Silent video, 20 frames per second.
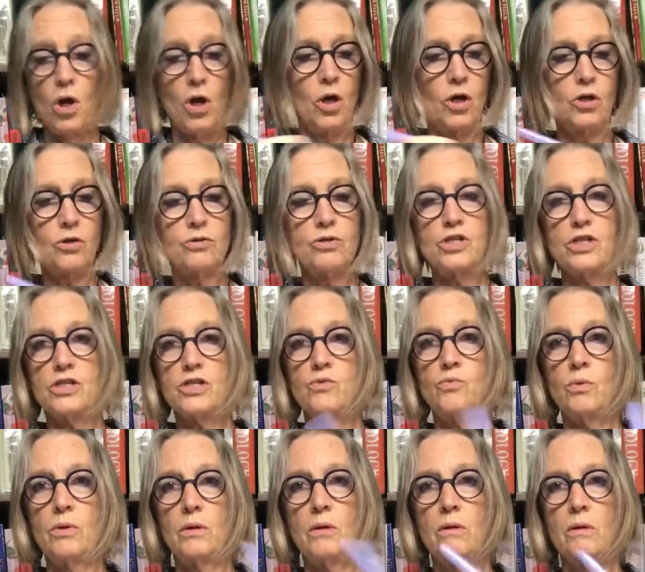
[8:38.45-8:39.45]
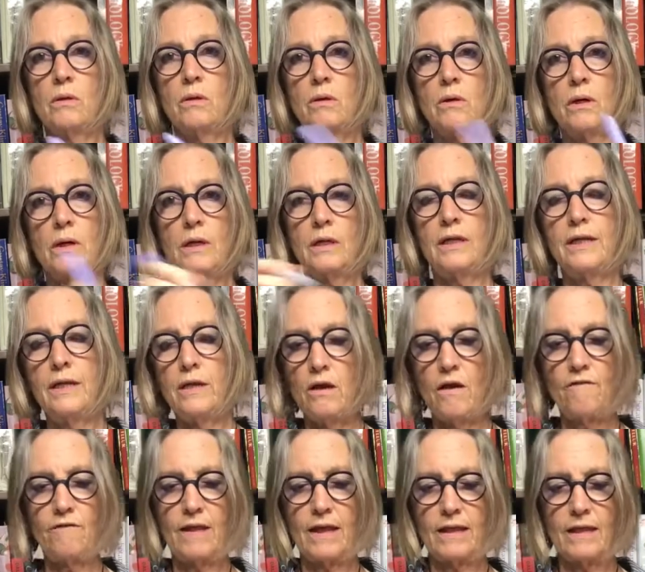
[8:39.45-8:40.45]
you just would clean it
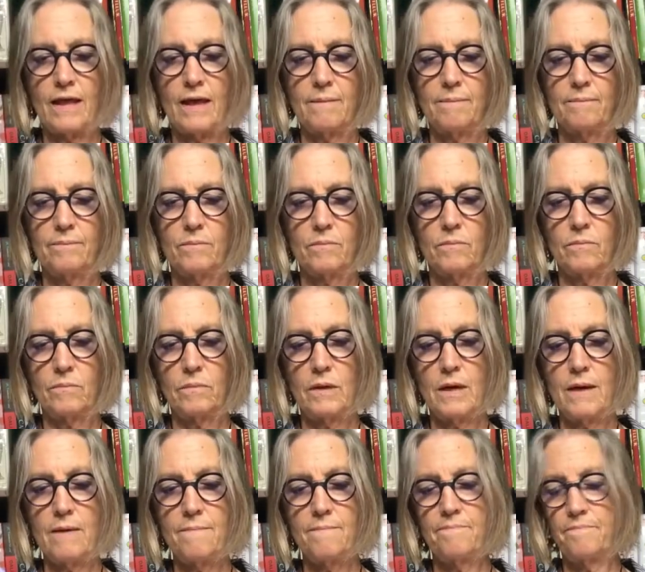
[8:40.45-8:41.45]
off like that, okay?